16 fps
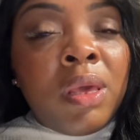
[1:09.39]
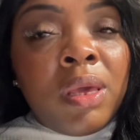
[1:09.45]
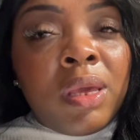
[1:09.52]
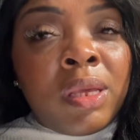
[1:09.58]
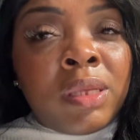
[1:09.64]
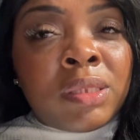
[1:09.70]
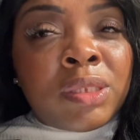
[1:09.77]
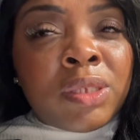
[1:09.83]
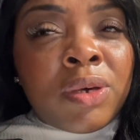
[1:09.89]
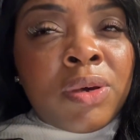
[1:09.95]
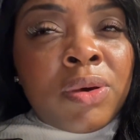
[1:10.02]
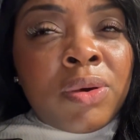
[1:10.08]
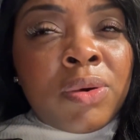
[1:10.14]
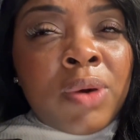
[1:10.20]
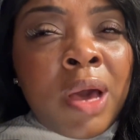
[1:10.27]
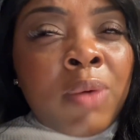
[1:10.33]
And
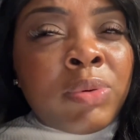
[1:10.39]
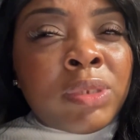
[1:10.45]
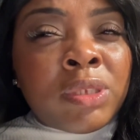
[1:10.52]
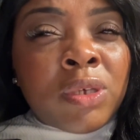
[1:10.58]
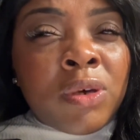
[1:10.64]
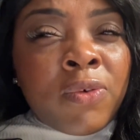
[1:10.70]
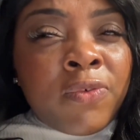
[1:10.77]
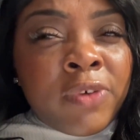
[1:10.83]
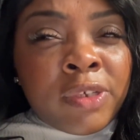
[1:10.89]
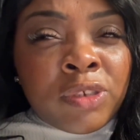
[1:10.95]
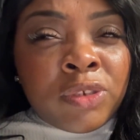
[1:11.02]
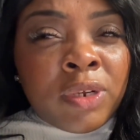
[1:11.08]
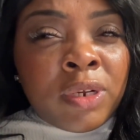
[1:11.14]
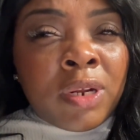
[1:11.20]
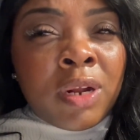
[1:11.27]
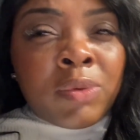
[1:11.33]
so I was so
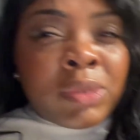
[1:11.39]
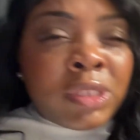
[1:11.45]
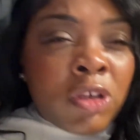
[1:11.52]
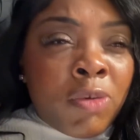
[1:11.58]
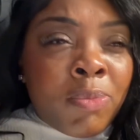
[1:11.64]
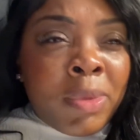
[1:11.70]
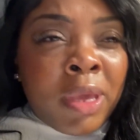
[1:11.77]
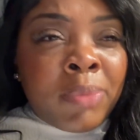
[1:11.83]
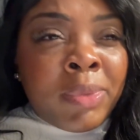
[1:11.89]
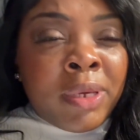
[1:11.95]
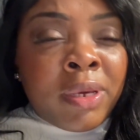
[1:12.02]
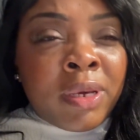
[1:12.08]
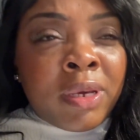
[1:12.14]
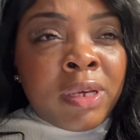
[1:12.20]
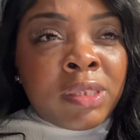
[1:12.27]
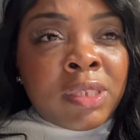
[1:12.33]
frustrated. I was so mad
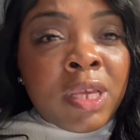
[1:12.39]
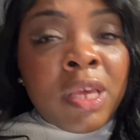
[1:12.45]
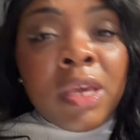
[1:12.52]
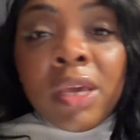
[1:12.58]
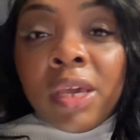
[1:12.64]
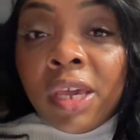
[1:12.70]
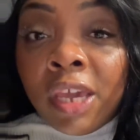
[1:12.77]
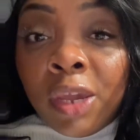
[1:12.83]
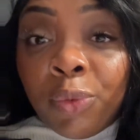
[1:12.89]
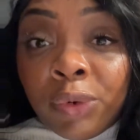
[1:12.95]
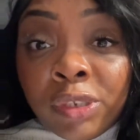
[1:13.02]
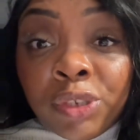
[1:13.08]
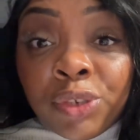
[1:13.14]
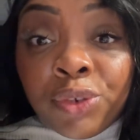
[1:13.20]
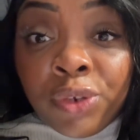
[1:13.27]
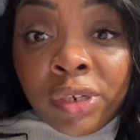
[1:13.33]
because it
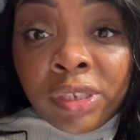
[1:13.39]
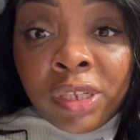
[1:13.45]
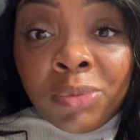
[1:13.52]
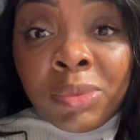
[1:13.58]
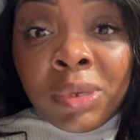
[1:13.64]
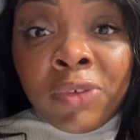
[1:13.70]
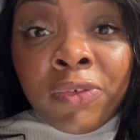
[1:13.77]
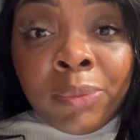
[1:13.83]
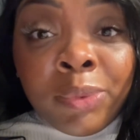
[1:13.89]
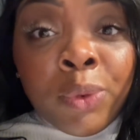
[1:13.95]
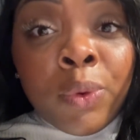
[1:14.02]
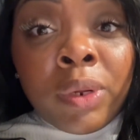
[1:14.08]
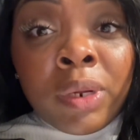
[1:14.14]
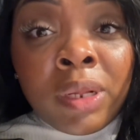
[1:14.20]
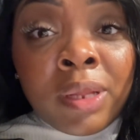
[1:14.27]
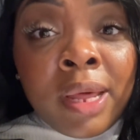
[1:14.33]
restricted me from
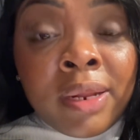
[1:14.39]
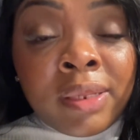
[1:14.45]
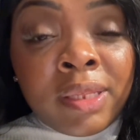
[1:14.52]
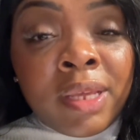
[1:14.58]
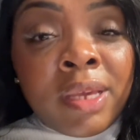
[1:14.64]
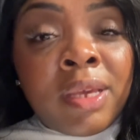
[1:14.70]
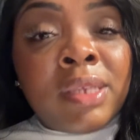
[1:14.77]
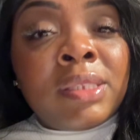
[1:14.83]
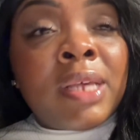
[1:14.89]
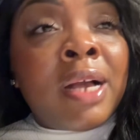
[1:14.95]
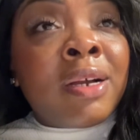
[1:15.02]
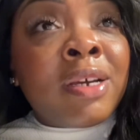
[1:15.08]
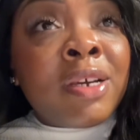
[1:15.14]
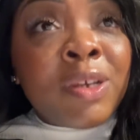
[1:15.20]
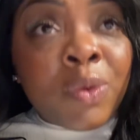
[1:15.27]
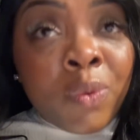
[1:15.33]
doing a lot of things. I
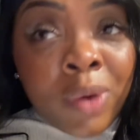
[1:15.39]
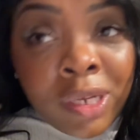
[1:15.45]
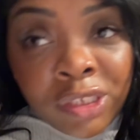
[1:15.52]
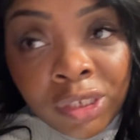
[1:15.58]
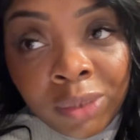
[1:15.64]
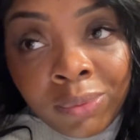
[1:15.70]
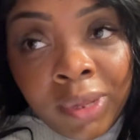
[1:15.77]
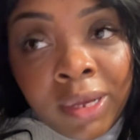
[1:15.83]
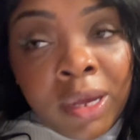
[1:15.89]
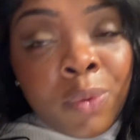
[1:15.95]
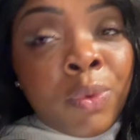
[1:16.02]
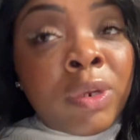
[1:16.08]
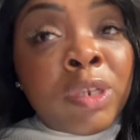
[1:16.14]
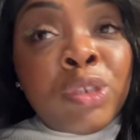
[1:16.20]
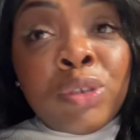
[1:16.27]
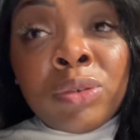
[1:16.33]
couldn't wash up like I
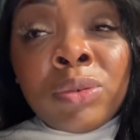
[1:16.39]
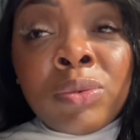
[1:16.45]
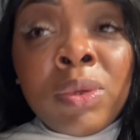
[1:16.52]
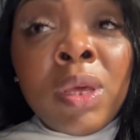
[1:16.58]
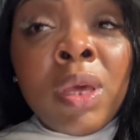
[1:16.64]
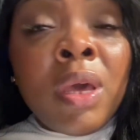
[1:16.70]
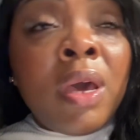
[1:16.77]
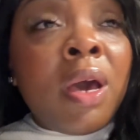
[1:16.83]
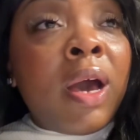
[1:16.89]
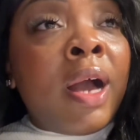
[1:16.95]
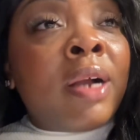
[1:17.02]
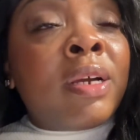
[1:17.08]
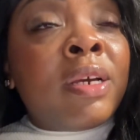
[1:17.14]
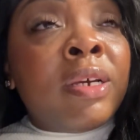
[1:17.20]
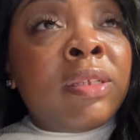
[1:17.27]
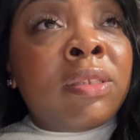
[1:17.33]
wanted to. I
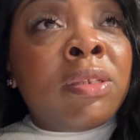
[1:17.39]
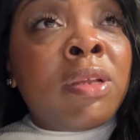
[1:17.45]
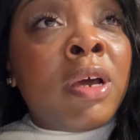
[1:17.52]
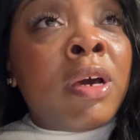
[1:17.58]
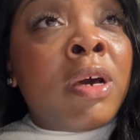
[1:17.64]
couldn't